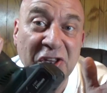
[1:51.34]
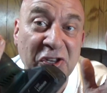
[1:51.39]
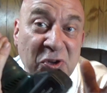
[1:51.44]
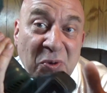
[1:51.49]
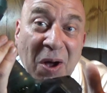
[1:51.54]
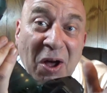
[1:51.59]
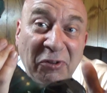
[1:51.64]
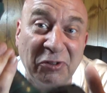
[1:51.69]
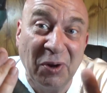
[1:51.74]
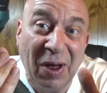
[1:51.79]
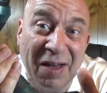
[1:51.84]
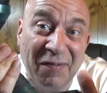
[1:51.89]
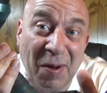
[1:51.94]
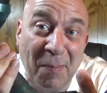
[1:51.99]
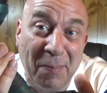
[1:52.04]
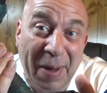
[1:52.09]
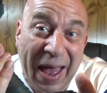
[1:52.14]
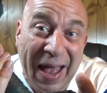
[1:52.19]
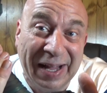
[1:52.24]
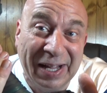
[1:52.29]
You also have a
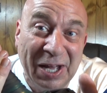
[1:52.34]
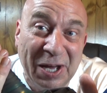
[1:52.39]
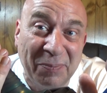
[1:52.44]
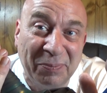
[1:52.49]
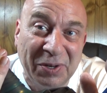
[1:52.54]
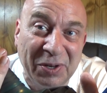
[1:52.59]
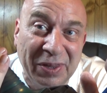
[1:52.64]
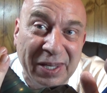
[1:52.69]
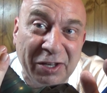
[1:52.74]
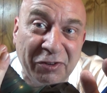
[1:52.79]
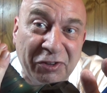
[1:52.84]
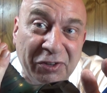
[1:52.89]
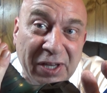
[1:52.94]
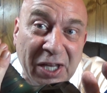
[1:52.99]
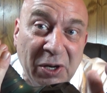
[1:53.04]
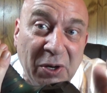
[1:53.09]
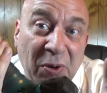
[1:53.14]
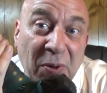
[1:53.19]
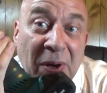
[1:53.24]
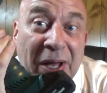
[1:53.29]
backup to this
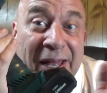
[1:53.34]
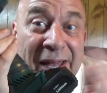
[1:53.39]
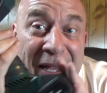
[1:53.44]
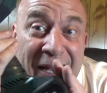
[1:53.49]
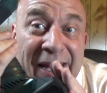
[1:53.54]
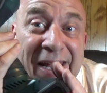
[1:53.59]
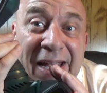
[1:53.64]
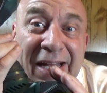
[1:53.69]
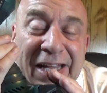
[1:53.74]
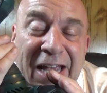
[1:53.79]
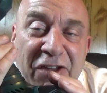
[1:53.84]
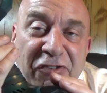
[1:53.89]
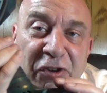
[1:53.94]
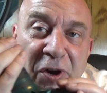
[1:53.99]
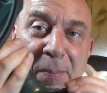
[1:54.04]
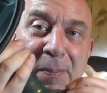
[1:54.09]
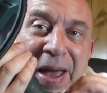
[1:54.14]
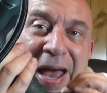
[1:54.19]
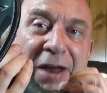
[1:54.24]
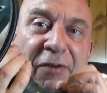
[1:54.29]
though, in case
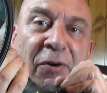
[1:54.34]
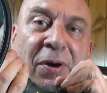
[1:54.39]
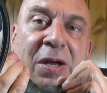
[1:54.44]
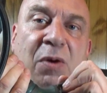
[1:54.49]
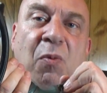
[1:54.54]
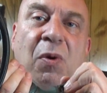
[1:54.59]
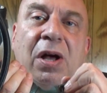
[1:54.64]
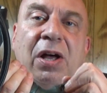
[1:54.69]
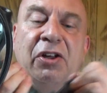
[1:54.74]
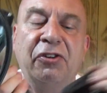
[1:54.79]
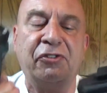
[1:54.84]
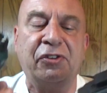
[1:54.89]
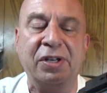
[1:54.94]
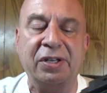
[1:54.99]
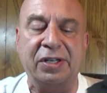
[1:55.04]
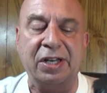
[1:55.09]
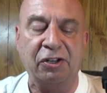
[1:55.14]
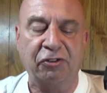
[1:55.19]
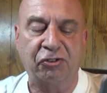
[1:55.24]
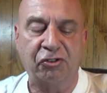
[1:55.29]
your battery was
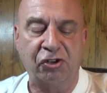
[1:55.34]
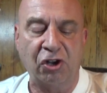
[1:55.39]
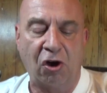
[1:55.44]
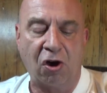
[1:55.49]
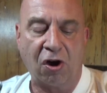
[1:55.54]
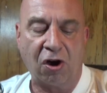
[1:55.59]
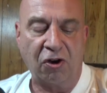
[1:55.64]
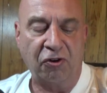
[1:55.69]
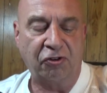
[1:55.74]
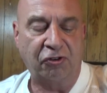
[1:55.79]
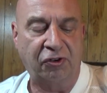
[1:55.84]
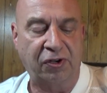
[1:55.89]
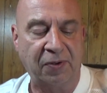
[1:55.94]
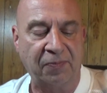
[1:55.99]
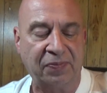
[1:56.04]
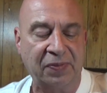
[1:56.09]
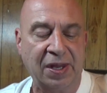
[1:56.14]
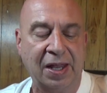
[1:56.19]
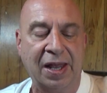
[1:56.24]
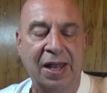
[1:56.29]
discharged.
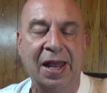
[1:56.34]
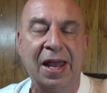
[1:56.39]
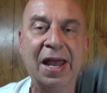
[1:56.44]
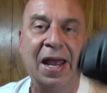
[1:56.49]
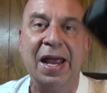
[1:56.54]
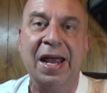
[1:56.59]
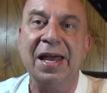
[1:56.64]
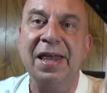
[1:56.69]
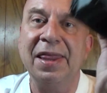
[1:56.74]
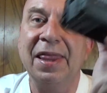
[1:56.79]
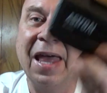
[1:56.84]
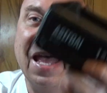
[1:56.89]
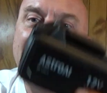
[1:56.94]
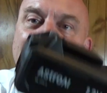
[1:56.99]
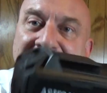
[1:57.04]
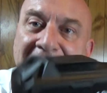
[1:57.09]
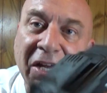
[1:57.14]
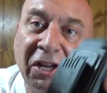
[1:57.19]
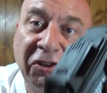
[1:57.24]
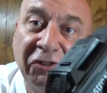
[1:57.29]
And
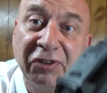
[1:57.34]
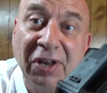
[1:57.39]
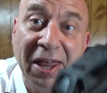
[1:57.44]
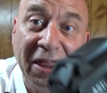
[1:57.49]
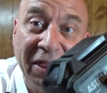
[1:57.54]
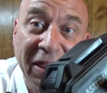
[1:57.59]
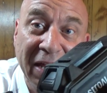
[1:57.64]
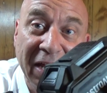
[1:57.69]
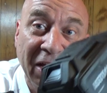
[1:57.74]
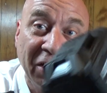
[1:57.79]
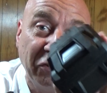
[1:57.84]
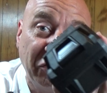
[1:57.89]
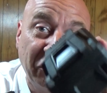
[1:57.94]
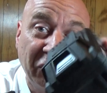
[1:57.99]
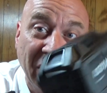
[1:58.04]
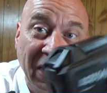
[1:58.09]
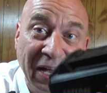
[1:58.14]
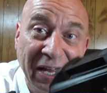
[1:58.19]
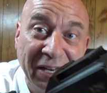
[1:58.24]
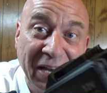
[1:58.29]
that is
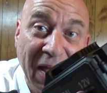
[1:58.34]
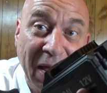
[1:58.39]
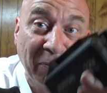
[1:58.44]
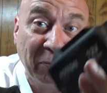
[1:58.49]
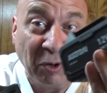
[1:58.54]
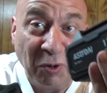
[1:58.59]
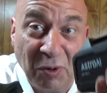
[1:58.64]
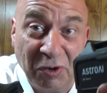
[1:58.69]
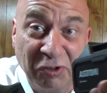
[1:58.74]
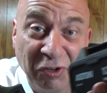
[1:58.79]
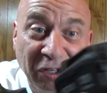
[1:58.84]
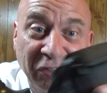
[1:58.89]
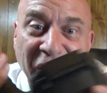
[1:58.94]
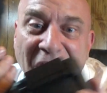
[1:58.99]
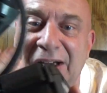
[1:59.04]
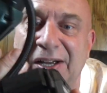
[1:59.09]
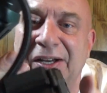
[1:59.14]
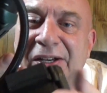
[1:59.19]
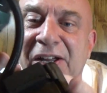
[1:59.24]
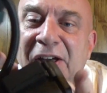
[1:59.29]
this adapter, which looks
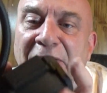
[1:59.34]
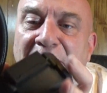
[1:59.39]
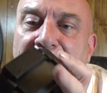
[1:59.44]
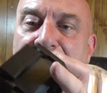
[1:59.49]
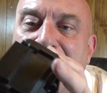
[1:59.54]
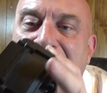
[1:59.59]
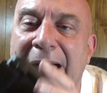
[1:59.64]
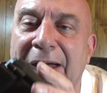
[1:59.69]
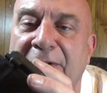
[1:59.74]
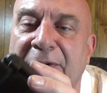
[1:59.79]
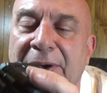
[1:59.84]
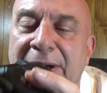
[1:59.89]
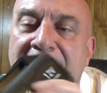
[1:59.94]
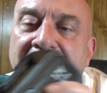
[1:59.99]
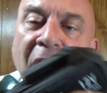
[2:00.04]
like another battery,